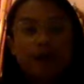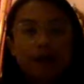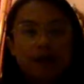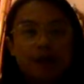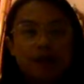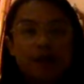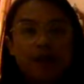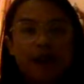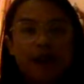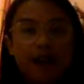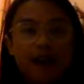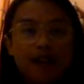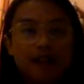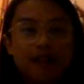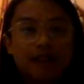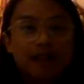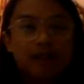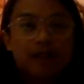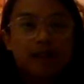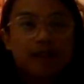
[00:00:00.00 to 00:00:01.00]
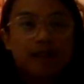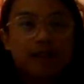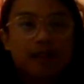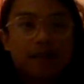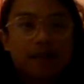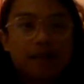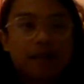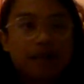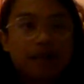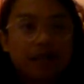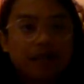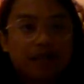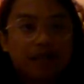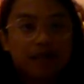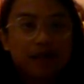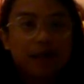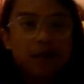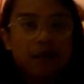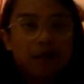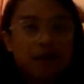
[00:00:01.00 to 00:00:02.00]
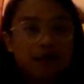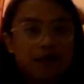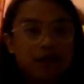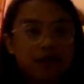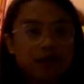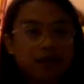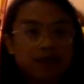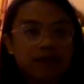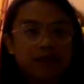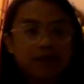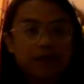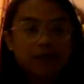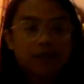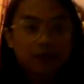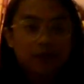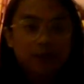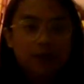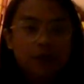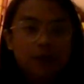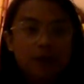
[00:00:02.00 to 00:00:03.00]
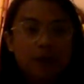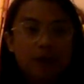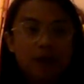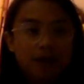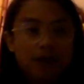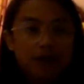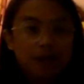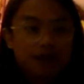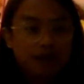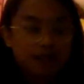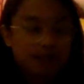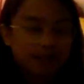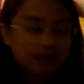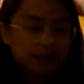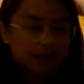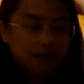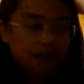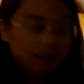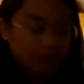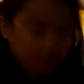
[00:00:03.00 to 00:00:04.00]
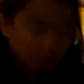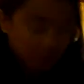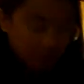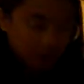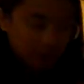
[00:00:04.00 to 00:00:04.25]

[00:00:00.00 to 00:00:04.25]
us to ask meaningful questions, like true questions. Of course,